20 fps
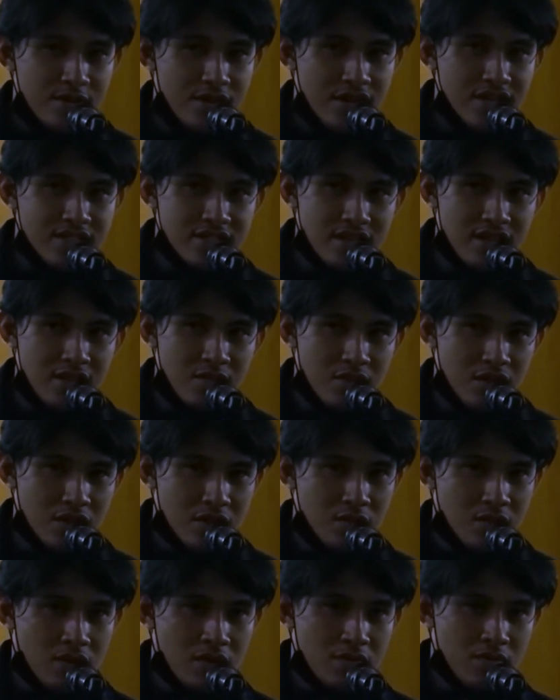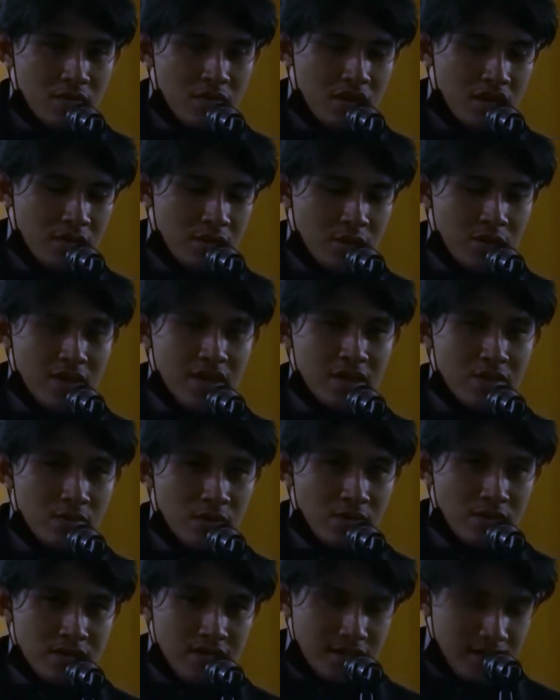Okay, assalamualaikum warahmatullahi wabarakatuh,
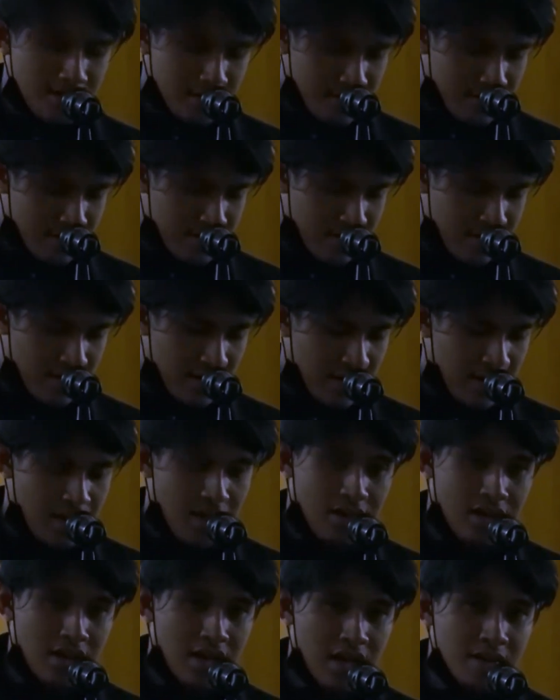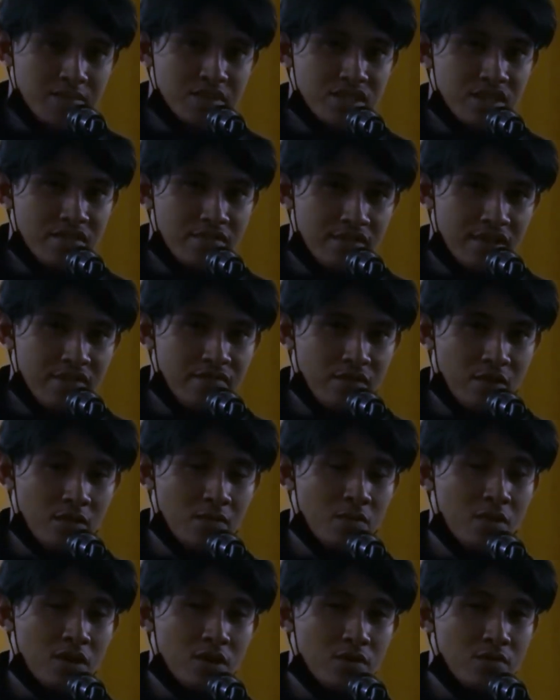Doktor. I am Shafiq
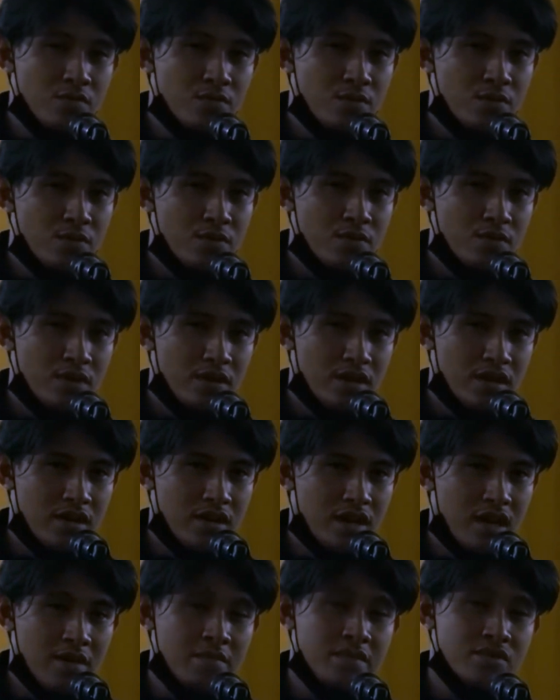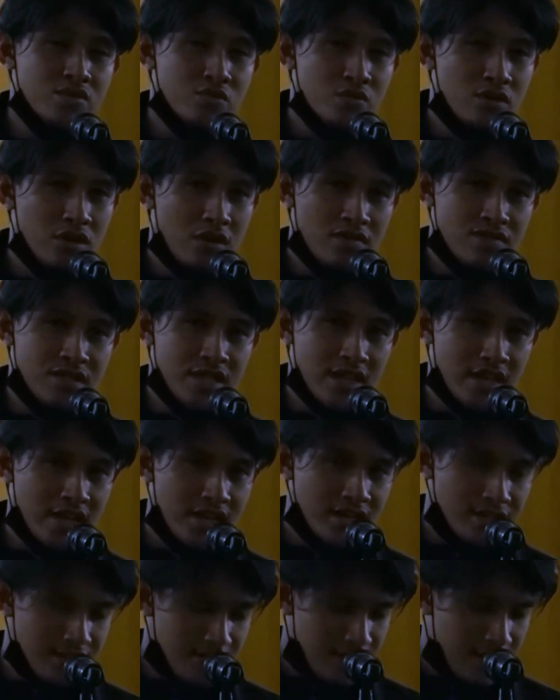from Kuala Lumpur. I am a student of
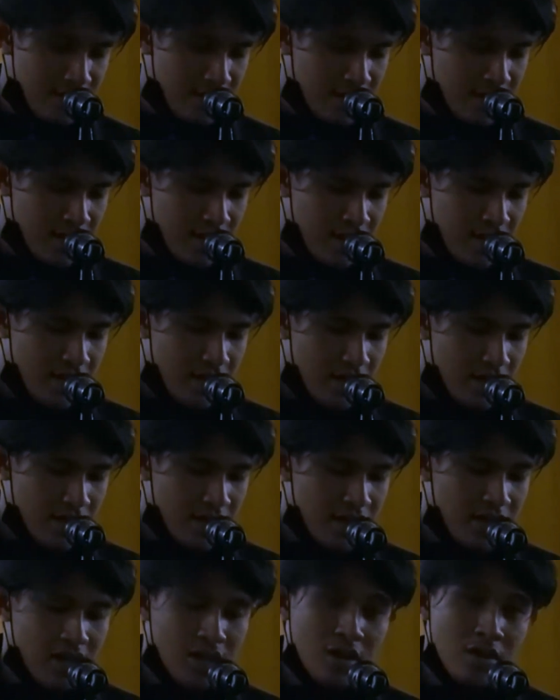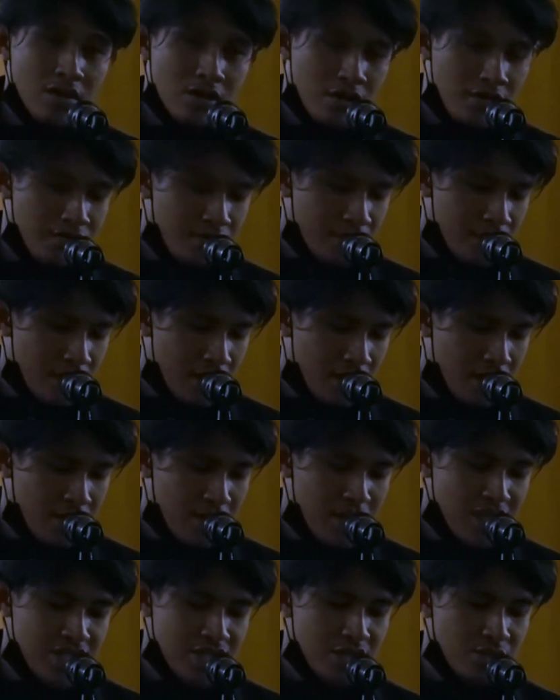Sharia. Okay, a lot of
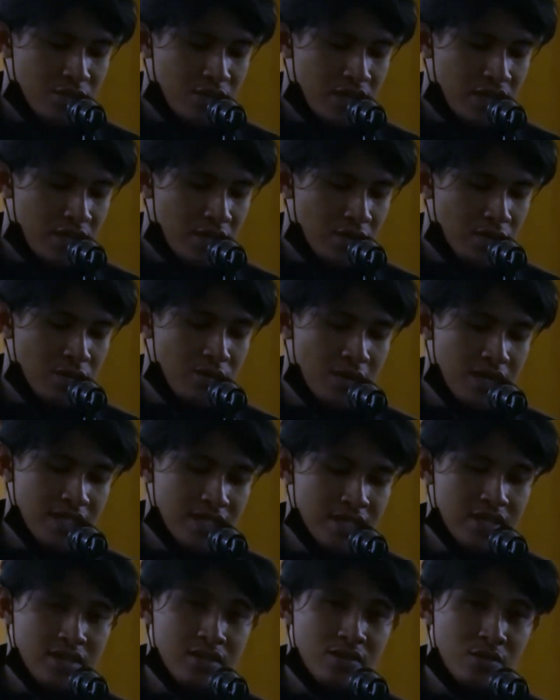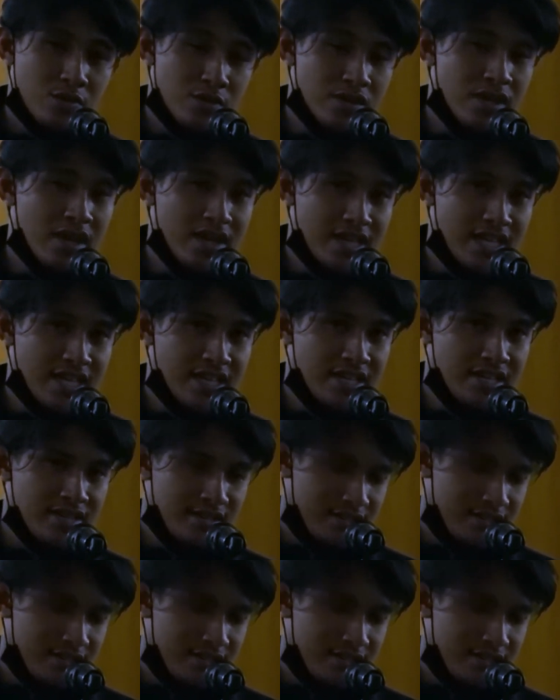Malaysian today know you as a good da'i,